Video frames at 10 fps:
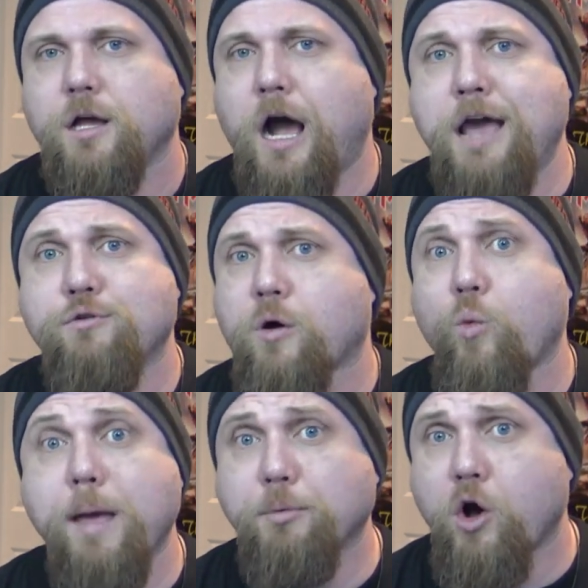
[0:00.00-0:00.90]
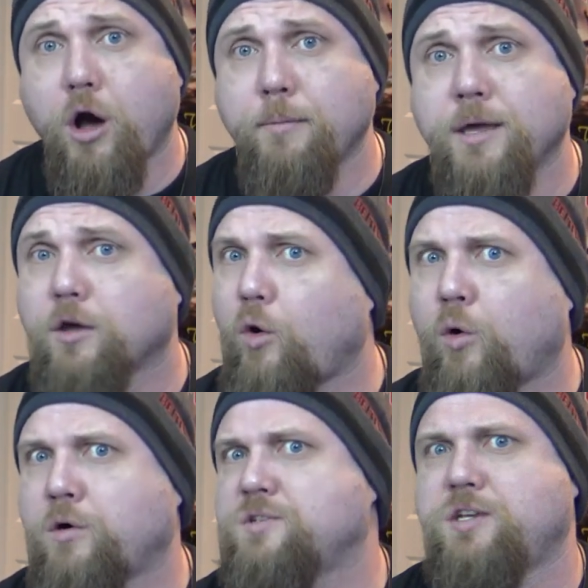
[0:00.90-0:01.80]
either a web comic
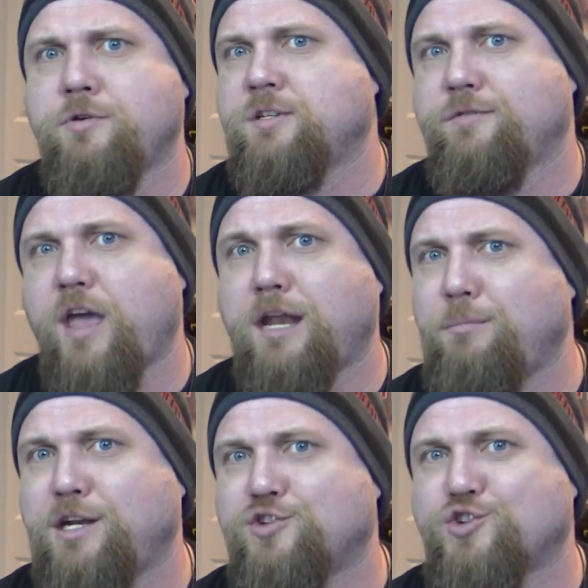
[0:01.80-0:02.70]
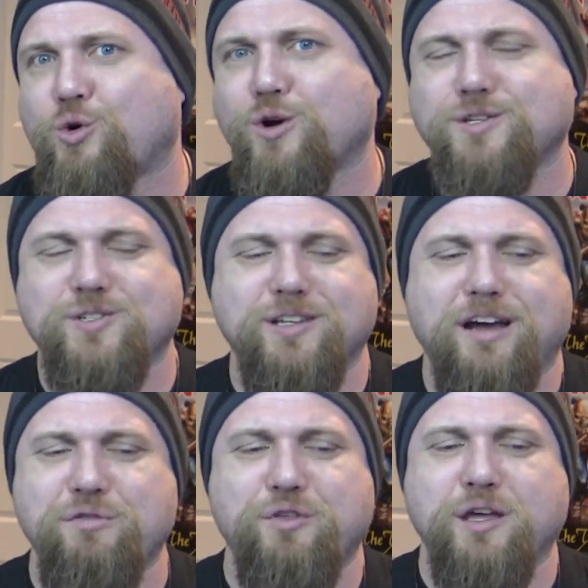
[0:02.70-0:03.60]
or a series of animated shorts.
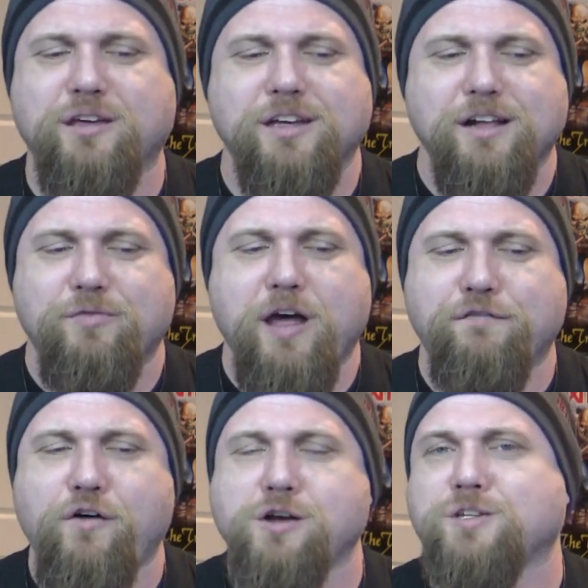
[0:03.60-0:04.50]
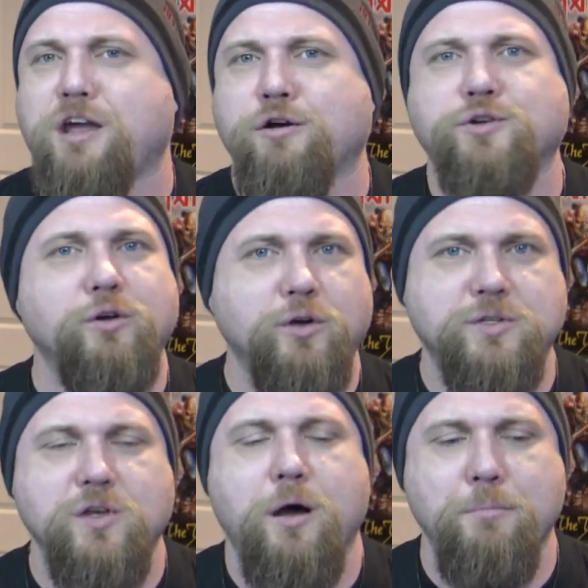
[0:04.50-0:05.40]
I think that Fox character
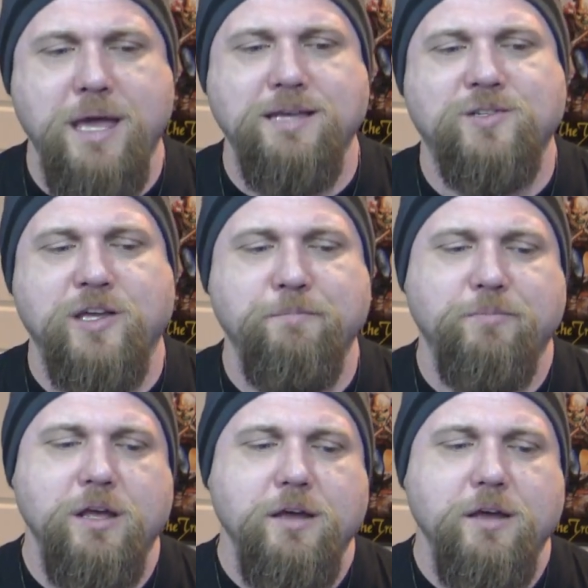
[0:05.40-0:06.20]
looks amazing.